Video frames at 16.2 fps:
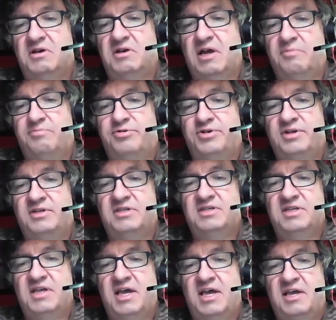are
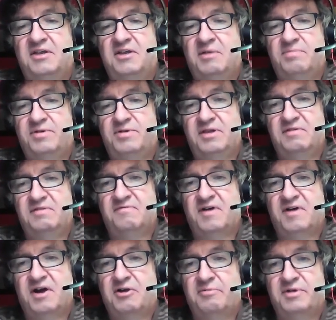predicted to end up in the
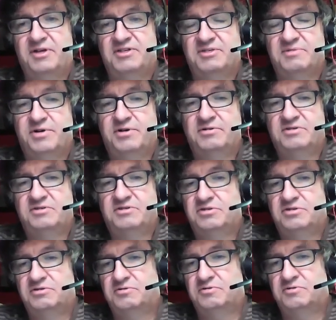environment as opposed
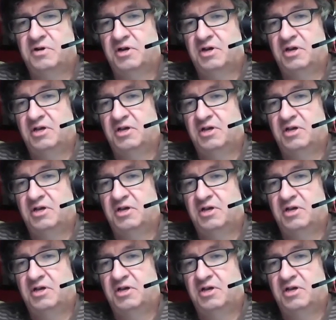to